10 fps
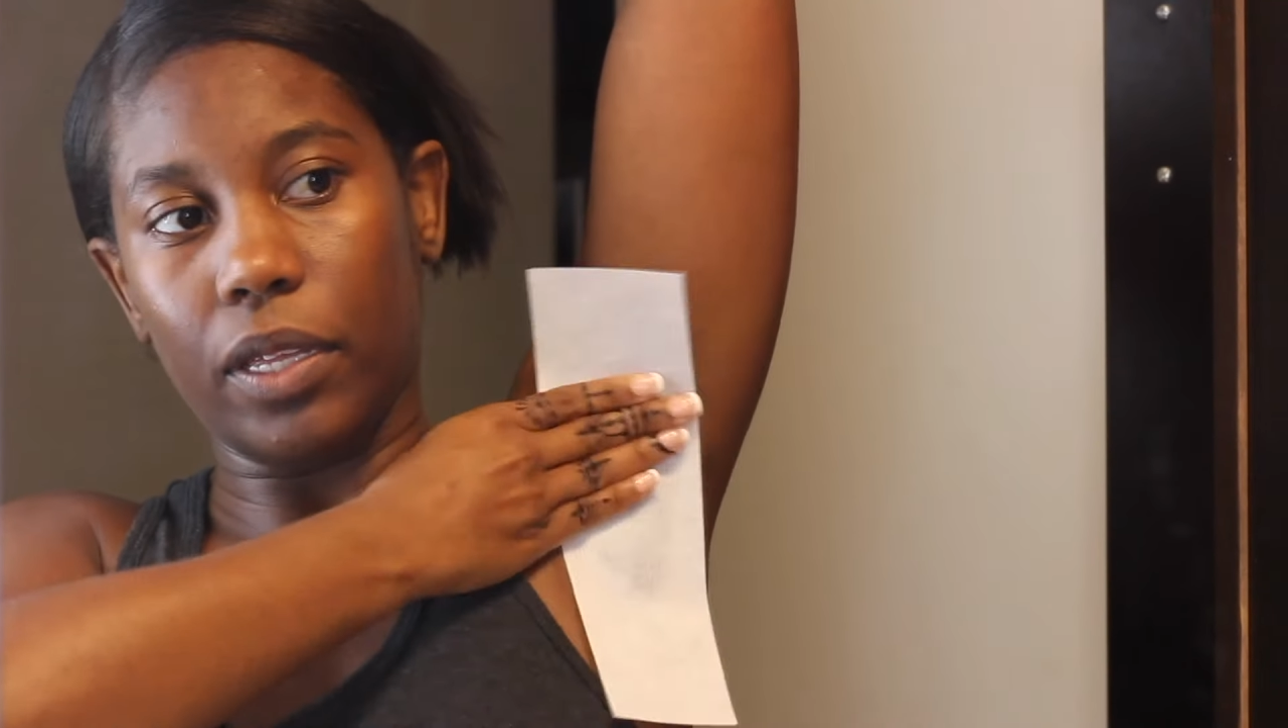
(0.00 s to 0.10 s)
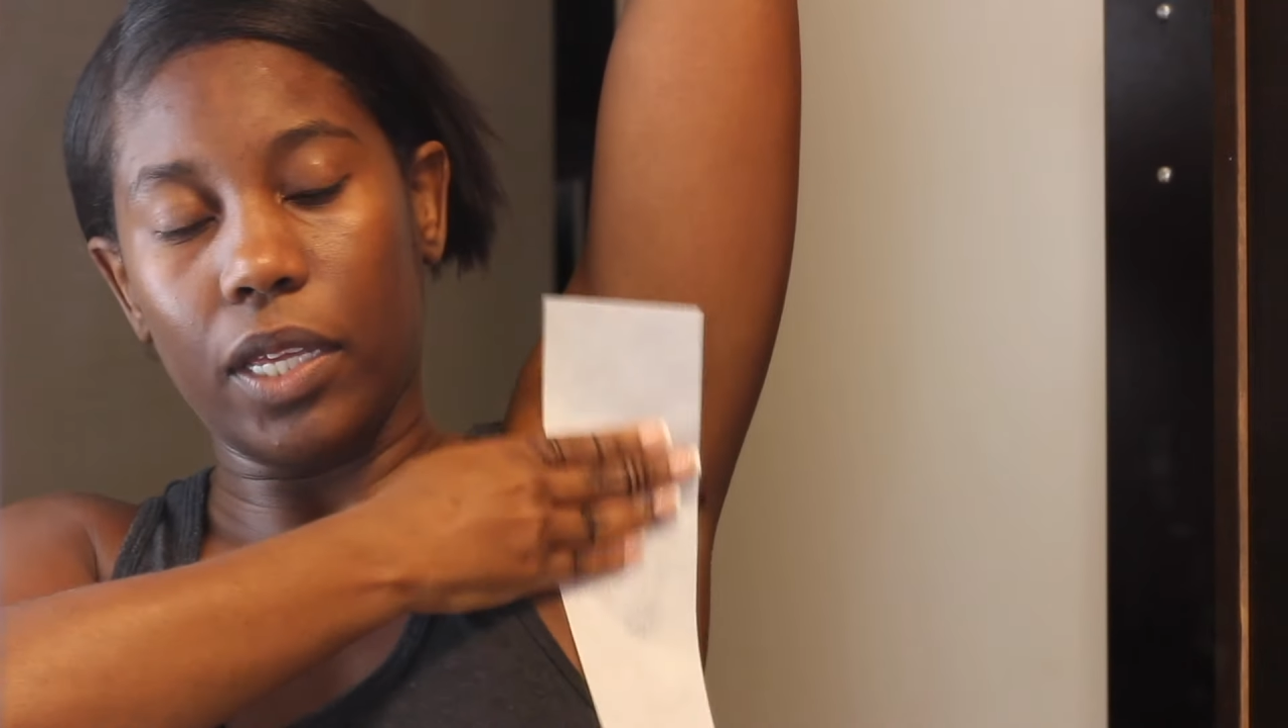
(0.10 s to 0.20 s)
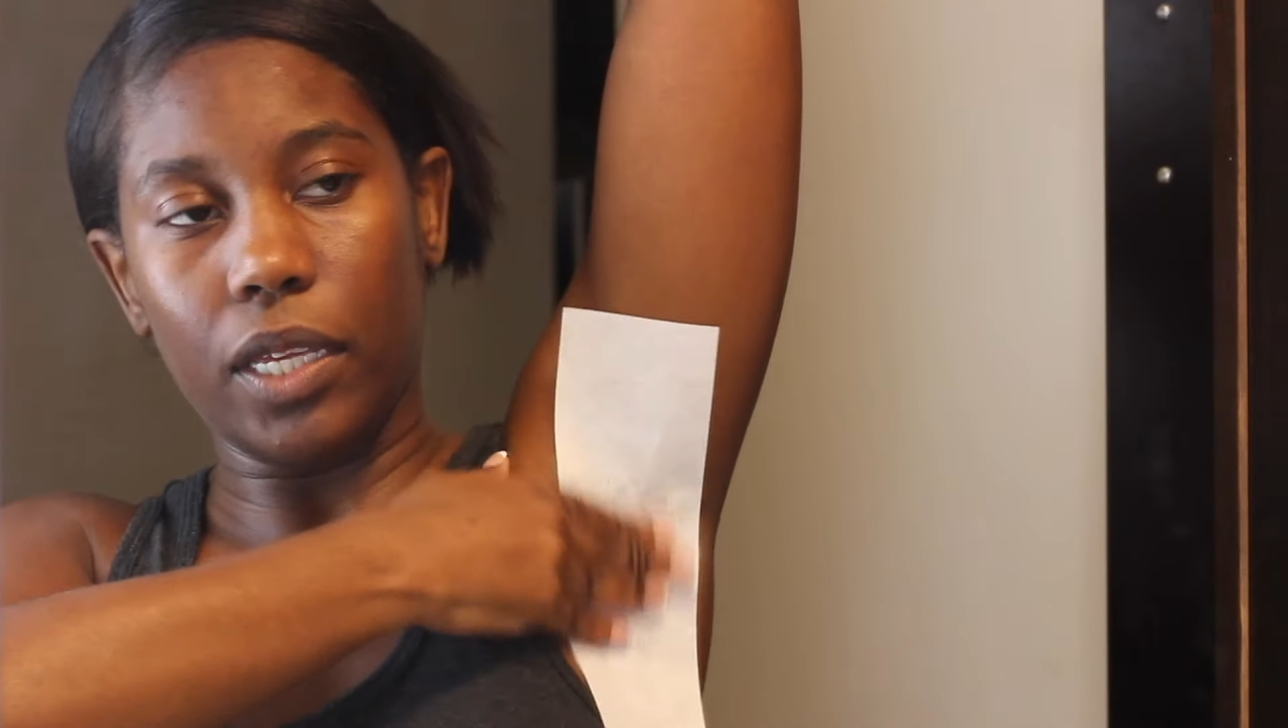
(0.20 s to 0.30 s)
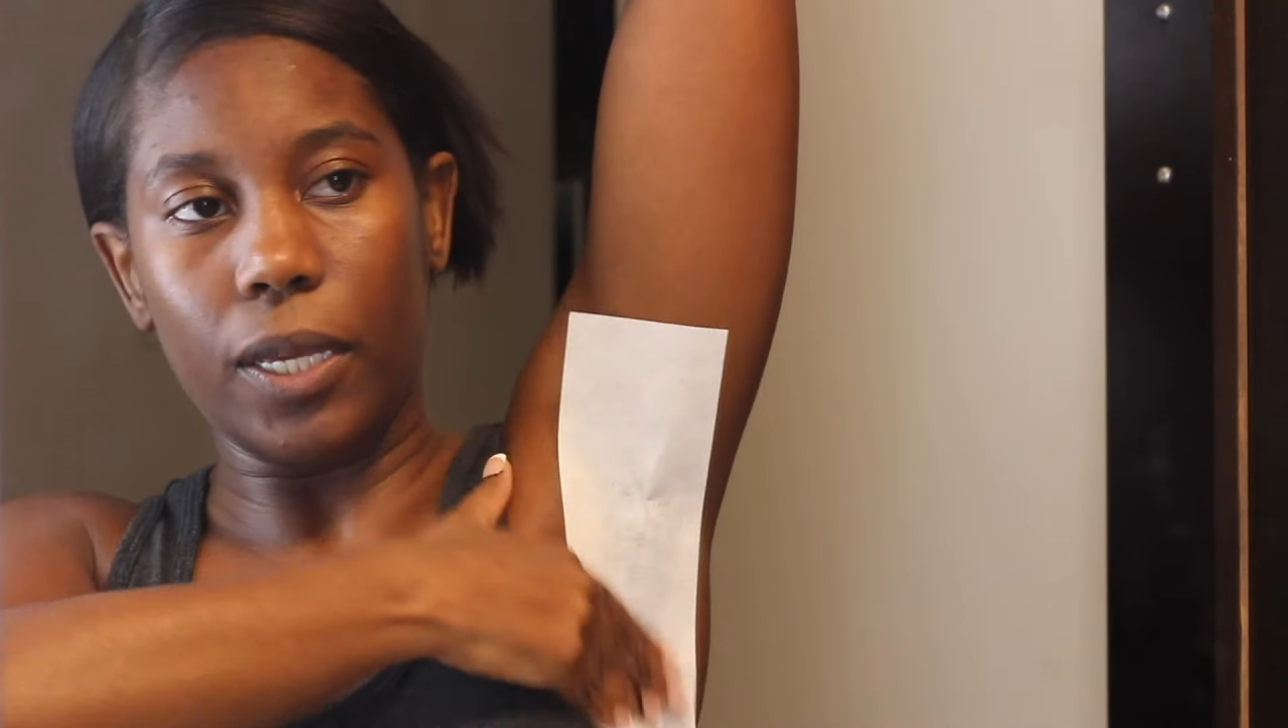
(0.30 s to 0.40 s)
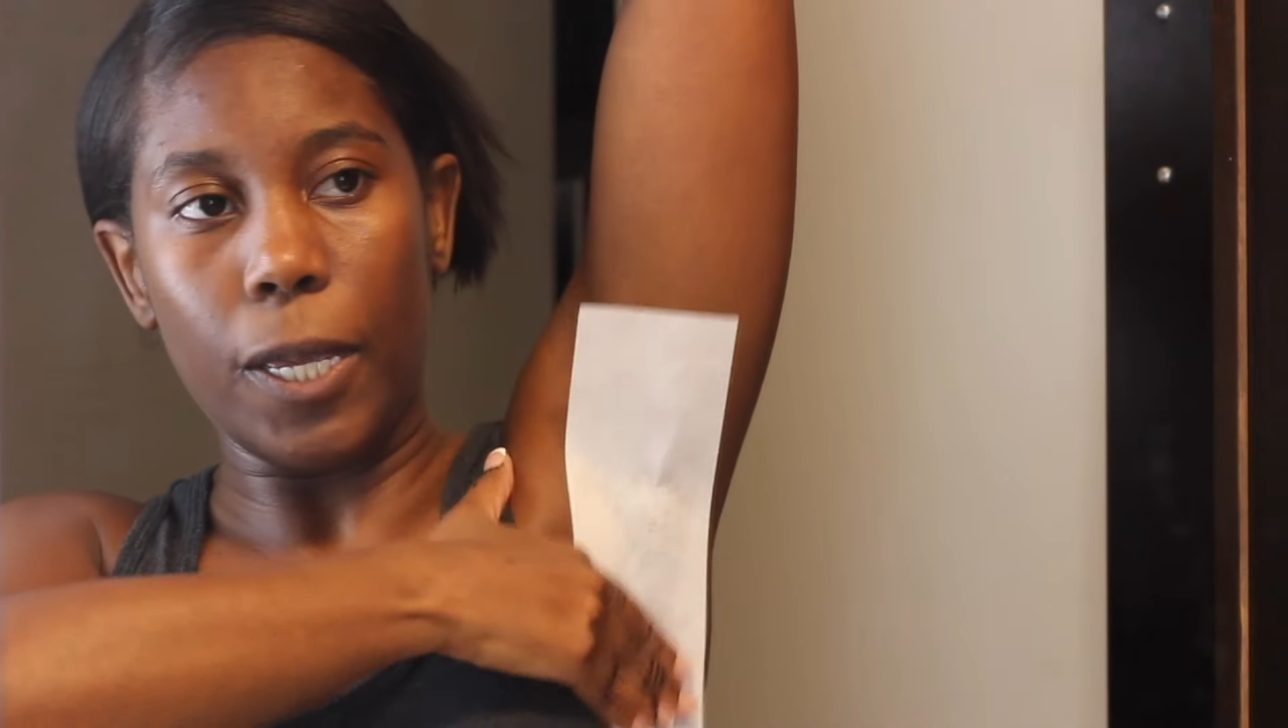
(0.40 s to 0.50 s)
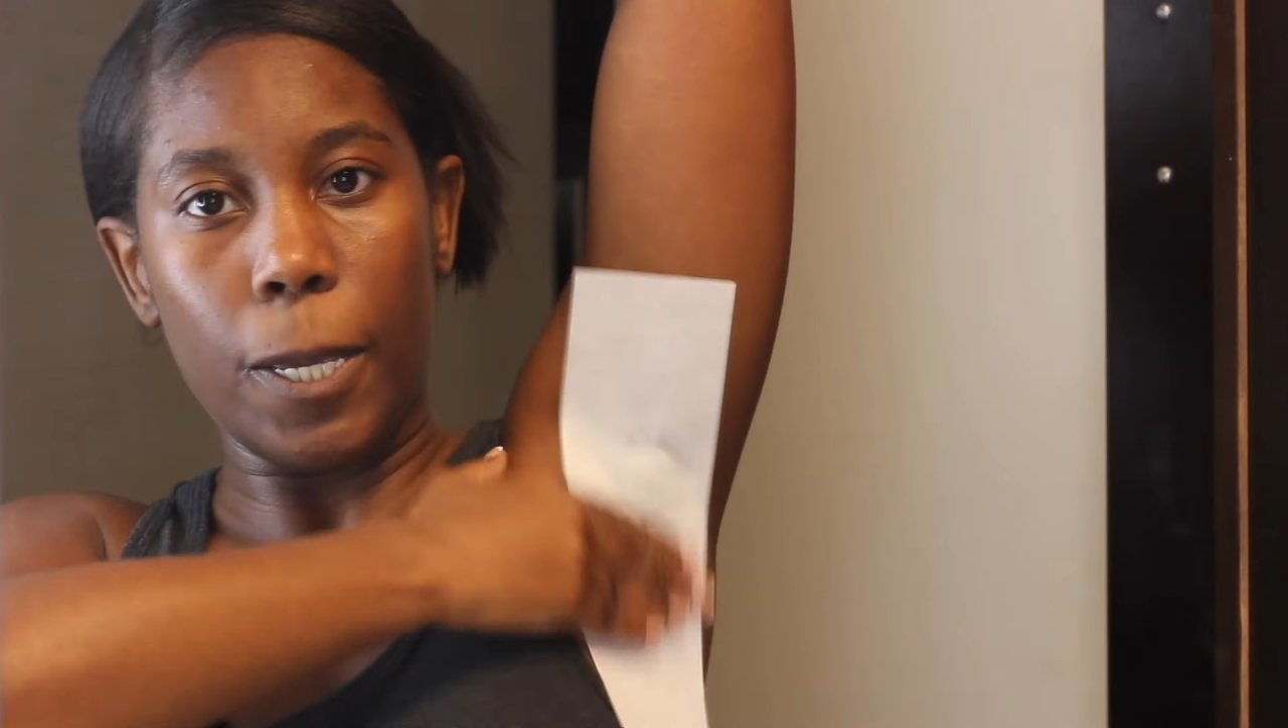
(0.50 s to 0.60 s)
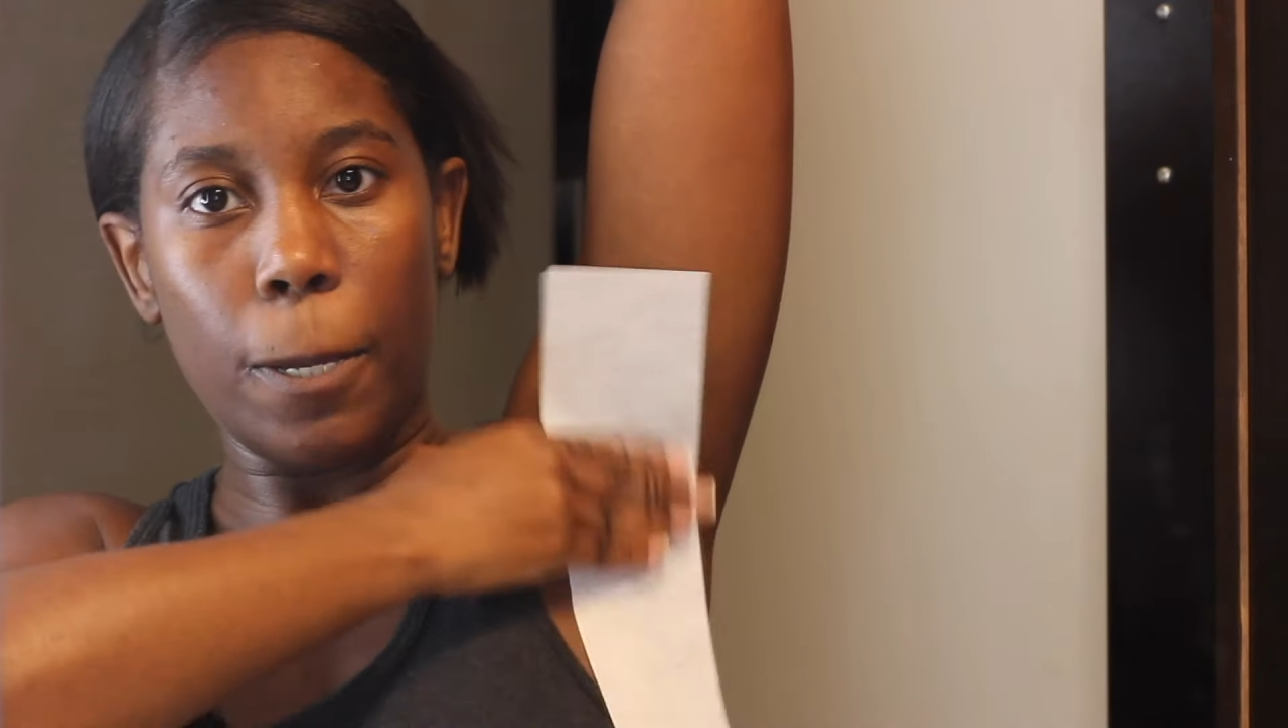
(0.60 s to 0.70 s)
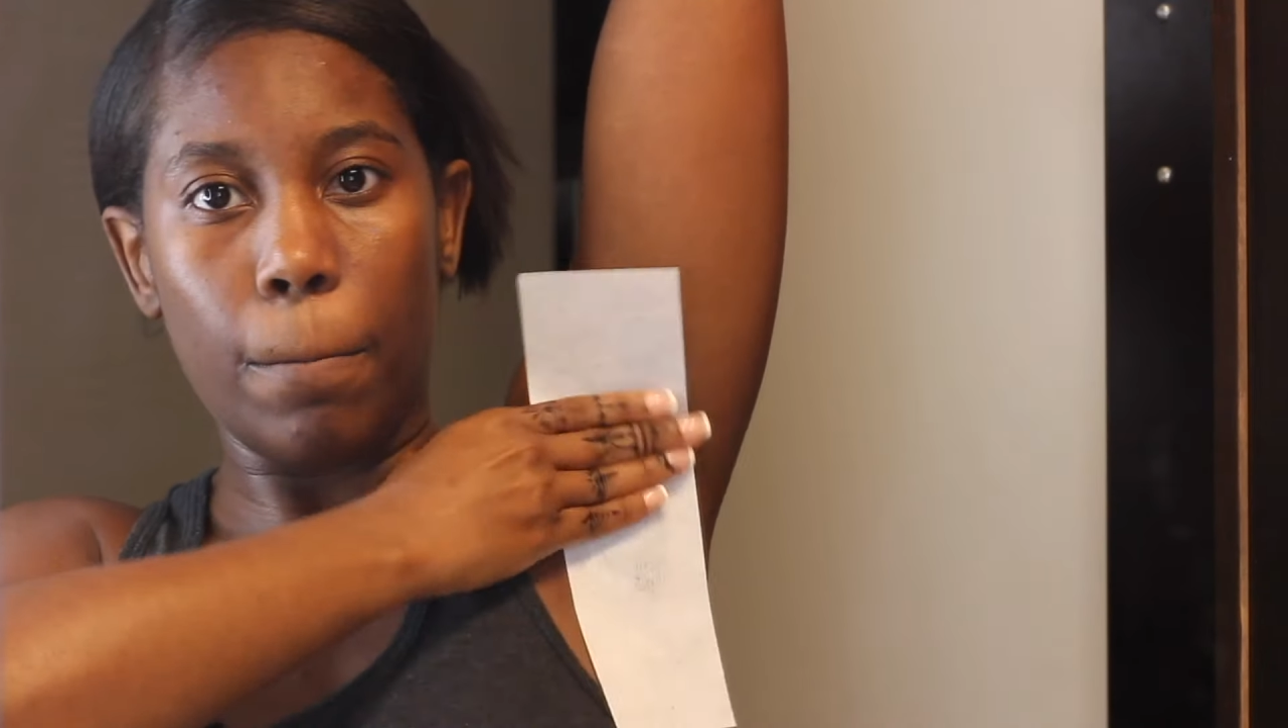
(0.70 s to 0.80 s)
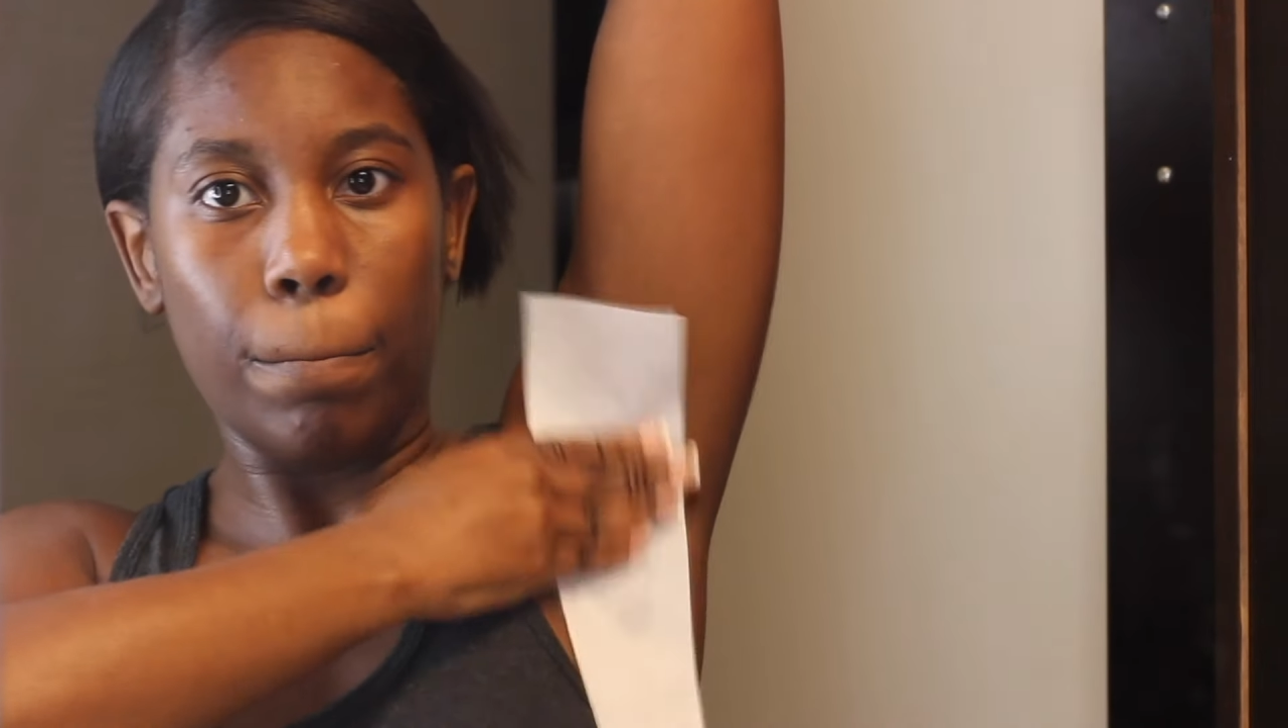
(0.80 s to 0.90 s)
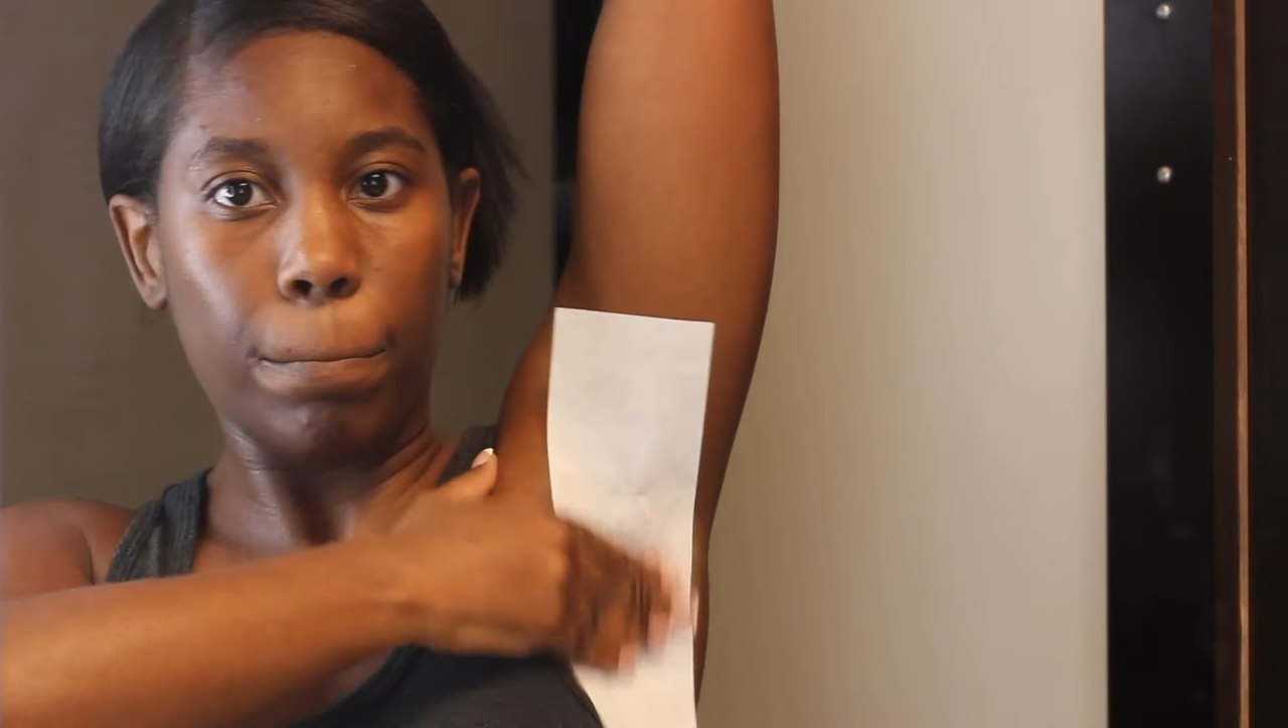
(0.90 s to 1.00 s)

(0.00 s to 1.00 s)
good.